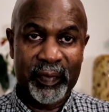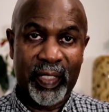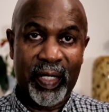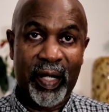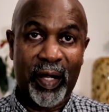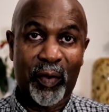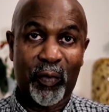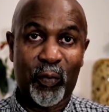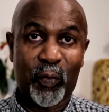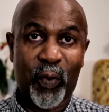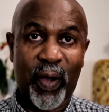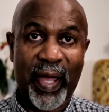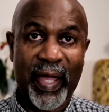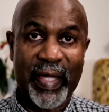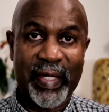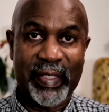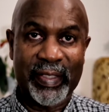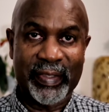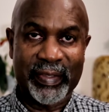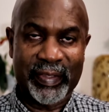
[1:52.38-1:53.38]
are
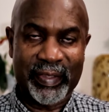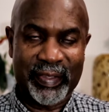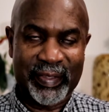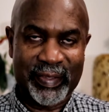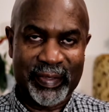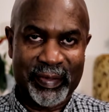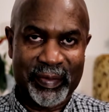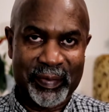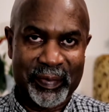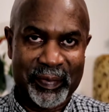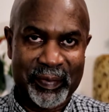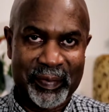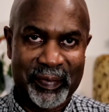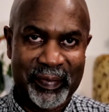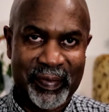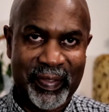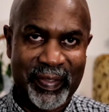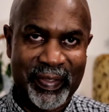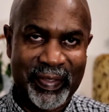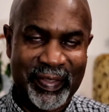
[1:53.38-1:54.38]
wild.
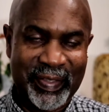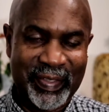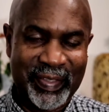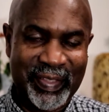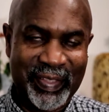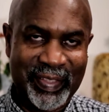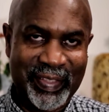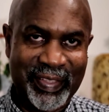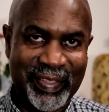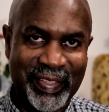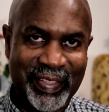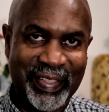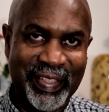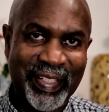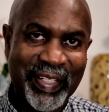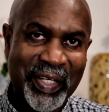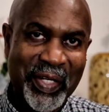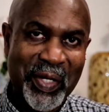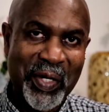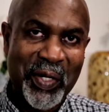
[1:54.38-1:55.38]

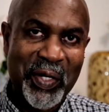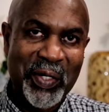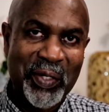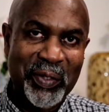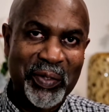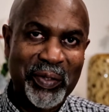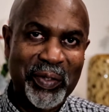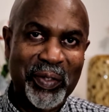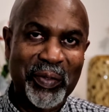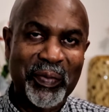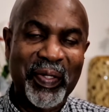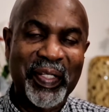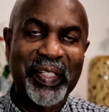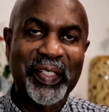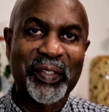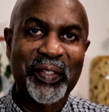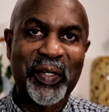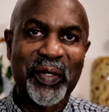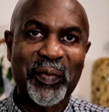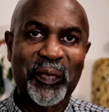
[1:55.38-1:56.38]
Do you know what the
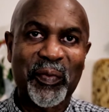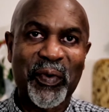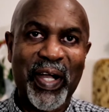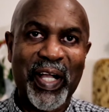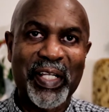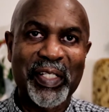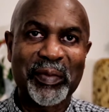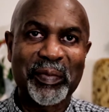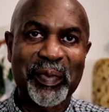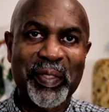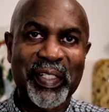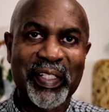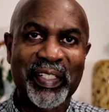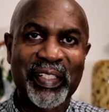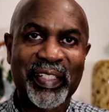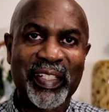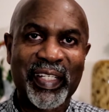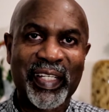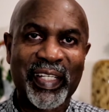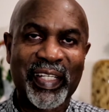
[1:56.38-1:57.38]
term wild
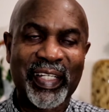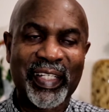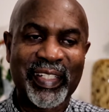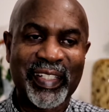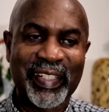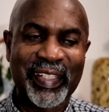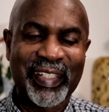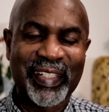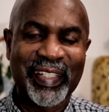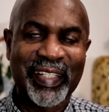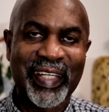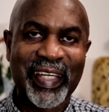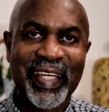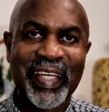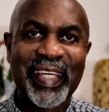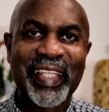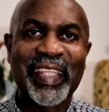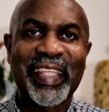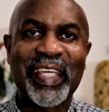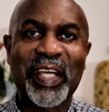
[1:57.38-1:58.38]
mean?
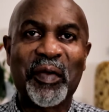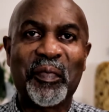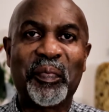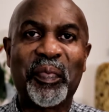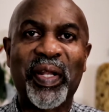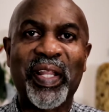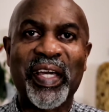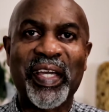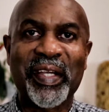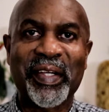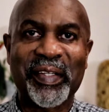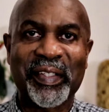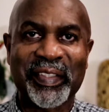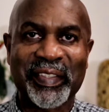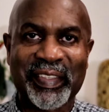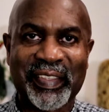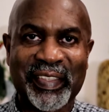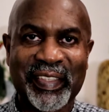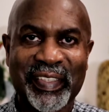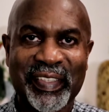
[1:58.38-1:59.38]
They're
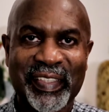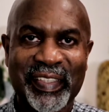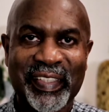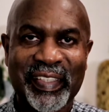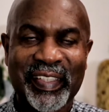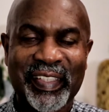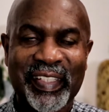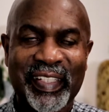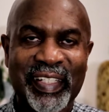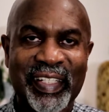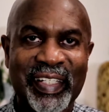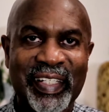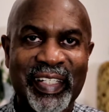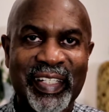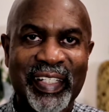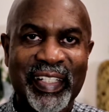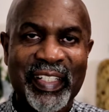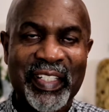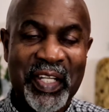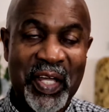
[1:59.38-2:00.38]
players.
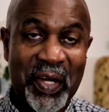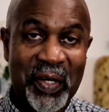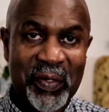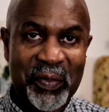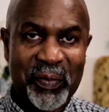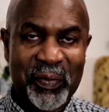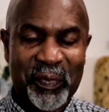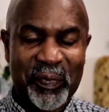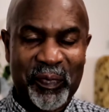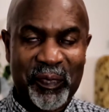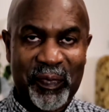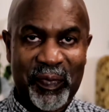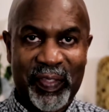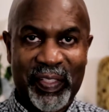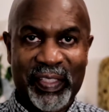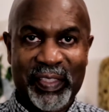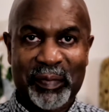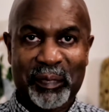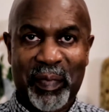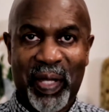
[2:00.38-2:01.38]
Now,
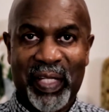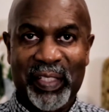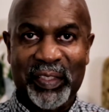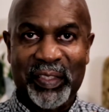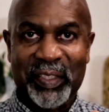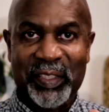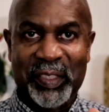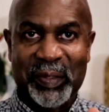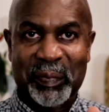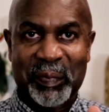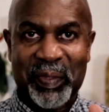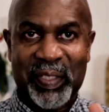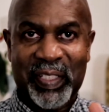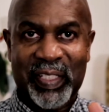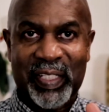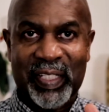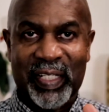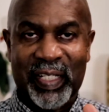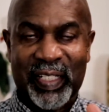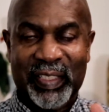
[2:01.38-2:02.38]
this might just
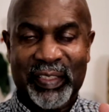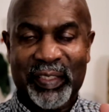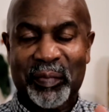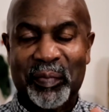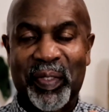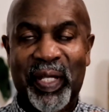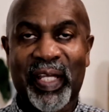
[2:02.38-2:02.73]
be some